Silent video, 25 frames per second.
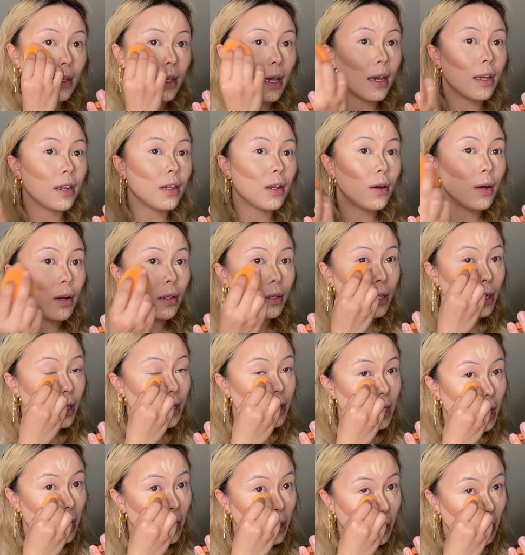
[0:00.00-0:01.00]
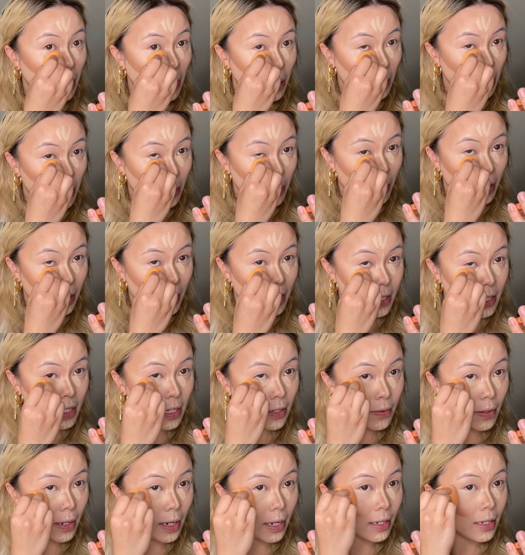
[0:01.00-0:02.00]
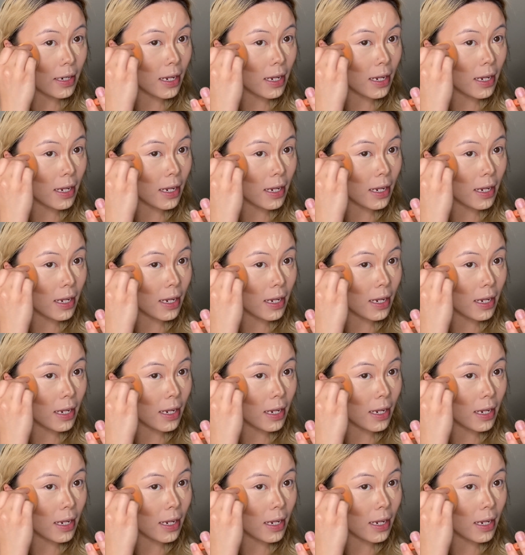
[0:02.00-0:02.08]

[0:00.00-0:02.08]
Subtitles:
I know it looks a little crazy right